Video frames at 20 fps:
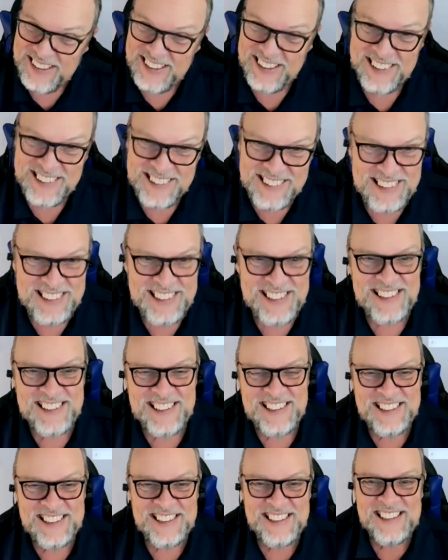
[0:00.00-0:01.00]
there.
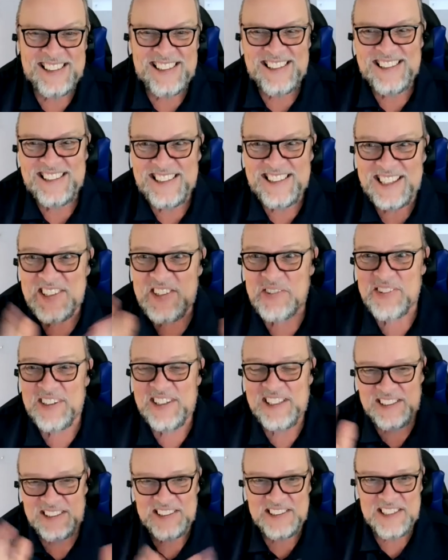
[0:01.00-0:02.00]
And
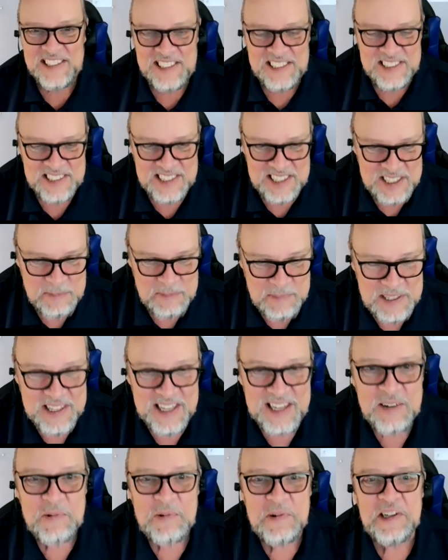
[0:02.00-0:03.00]
Desiree is going to be
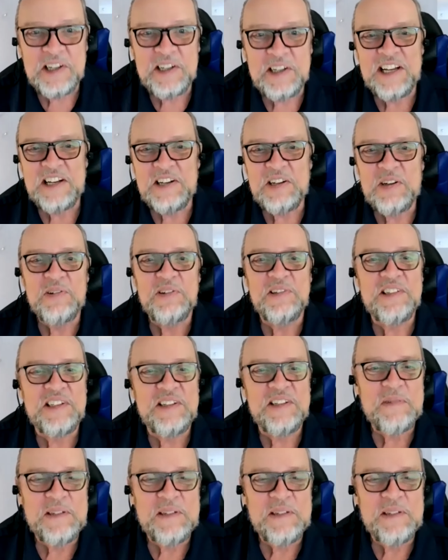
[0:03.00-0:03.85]
that one. I know it.